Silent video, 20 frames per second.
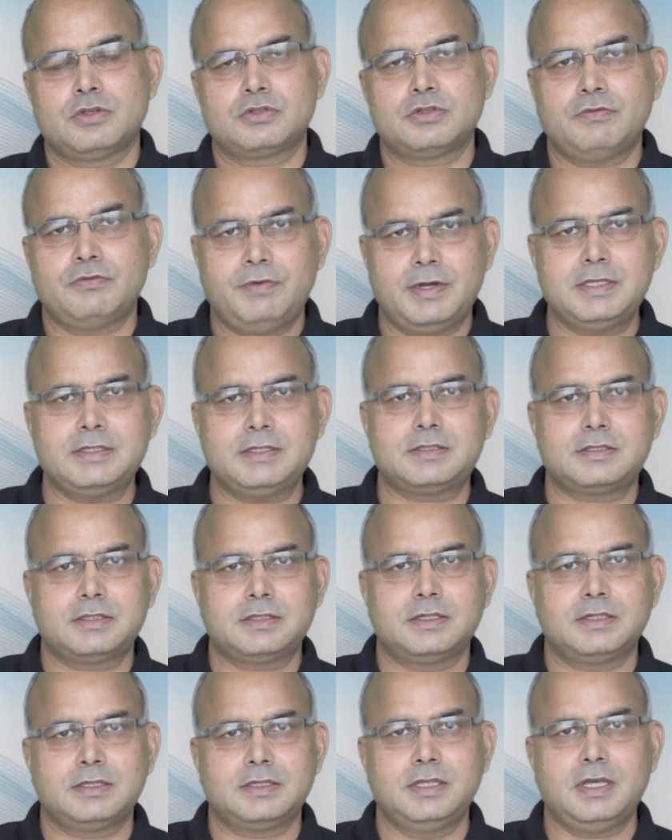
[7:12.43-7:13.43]
So once
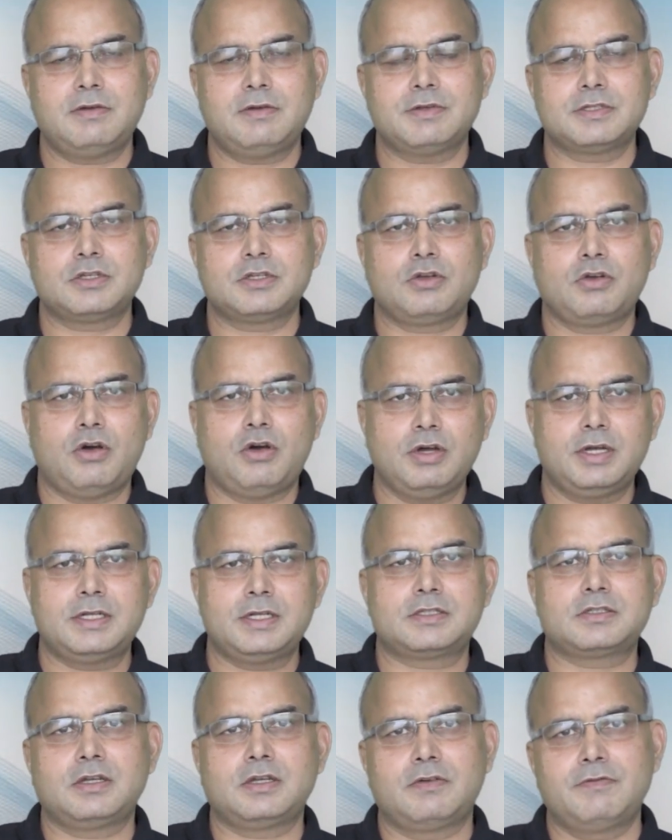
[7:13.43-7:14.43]
there was a
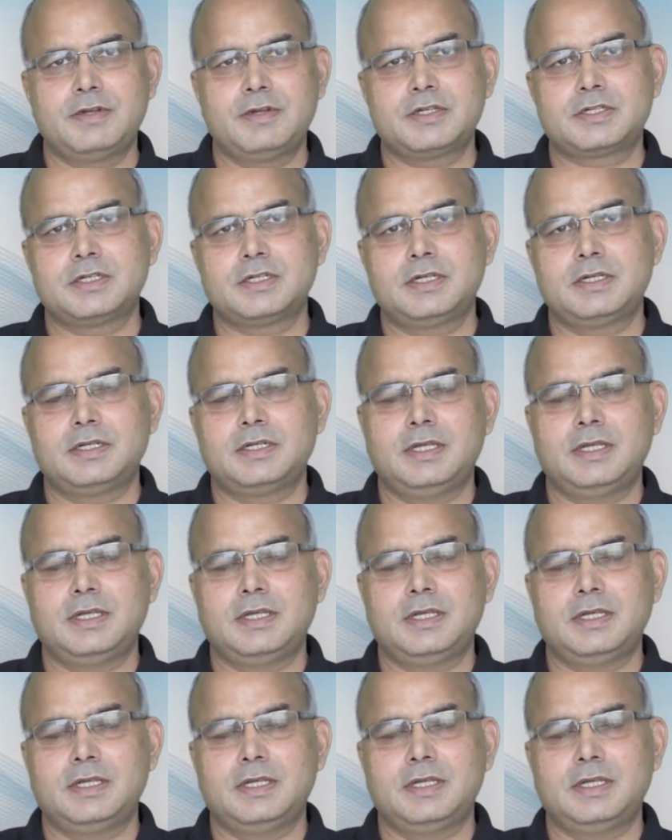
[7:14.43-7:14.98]
Congress convention